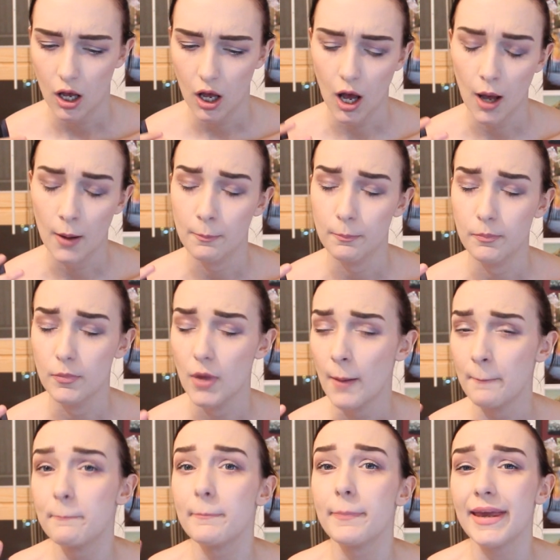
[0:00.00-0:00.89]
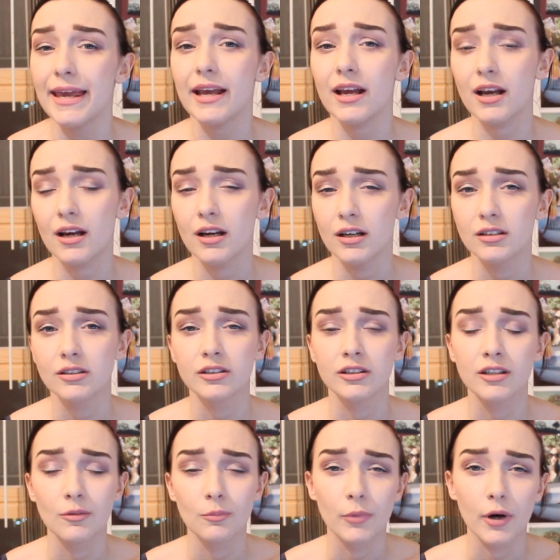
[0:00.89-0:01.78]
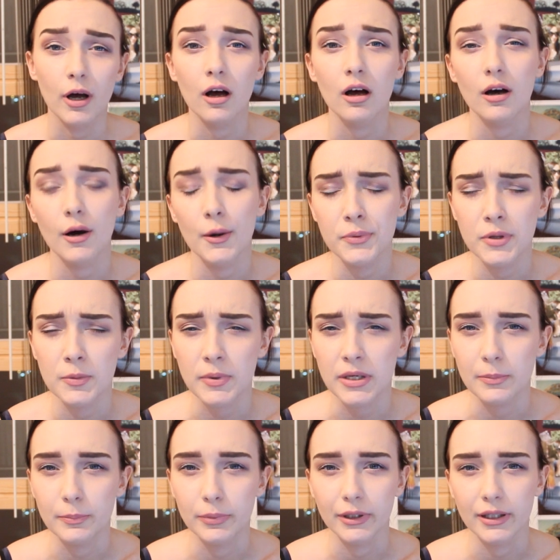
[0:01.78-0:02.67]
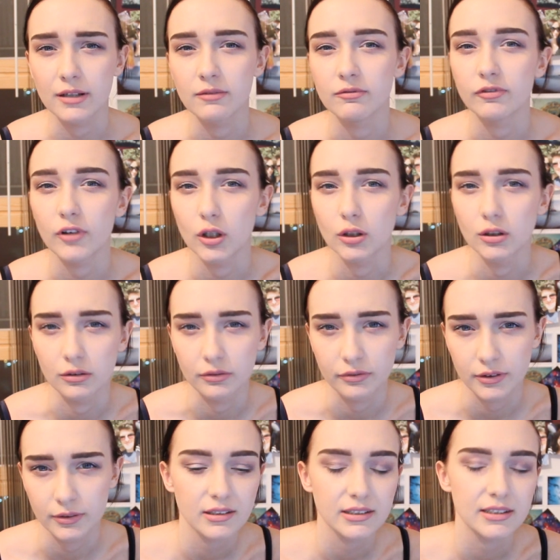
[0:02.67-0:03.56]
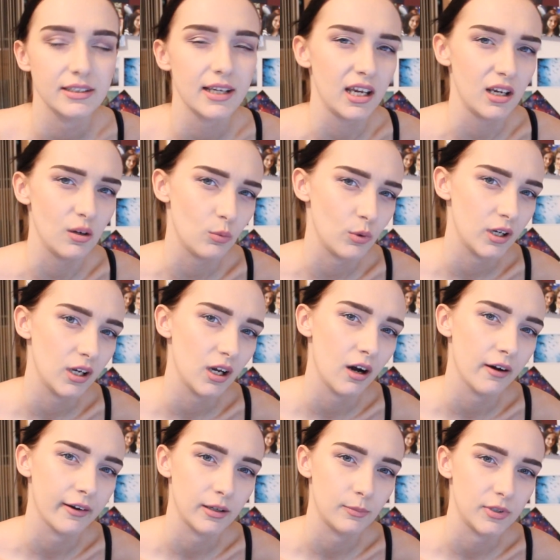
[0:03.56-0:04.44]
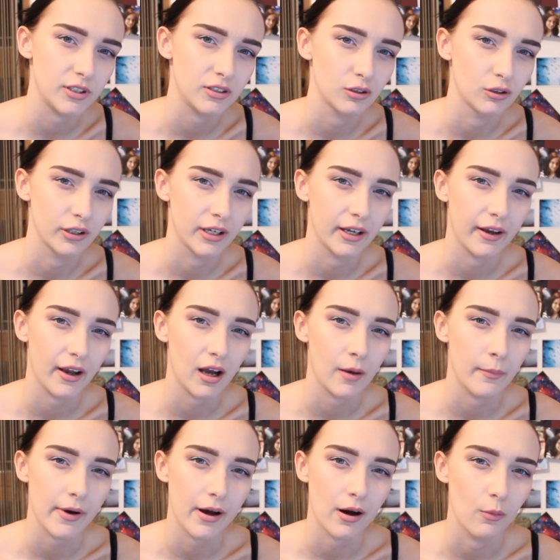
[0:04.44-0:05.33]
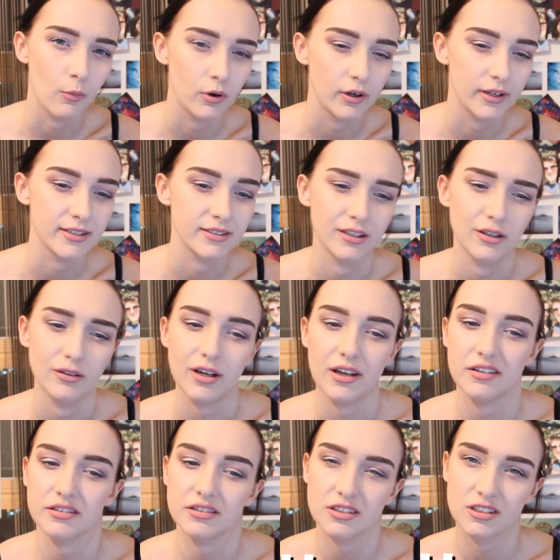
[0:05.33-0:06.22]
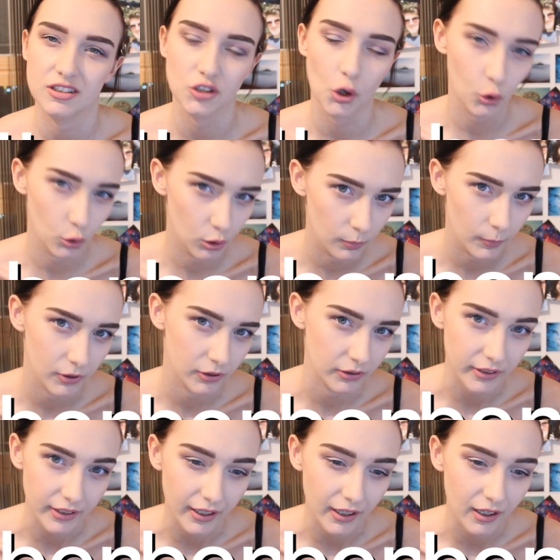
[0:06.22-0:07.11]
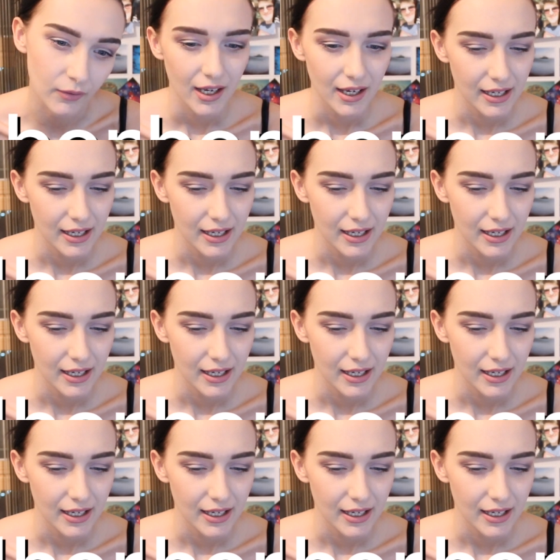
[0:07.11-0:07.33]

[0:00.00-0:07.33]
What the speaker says: a big number of the people involved. Today we are going to be talking about what is known as soulbonding.